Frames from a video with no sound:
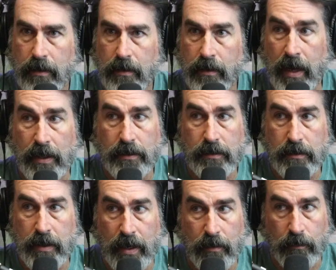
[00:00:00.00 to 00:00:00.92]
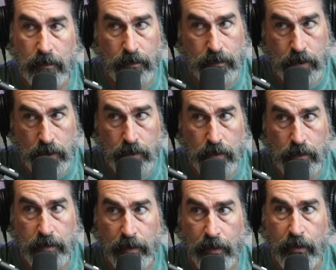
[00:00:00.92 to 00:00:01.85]
Not 2,
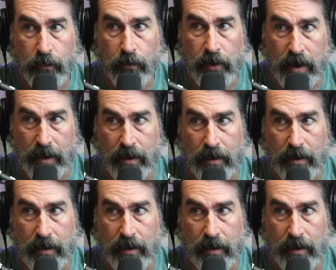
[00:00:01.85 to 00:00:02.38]
but 3.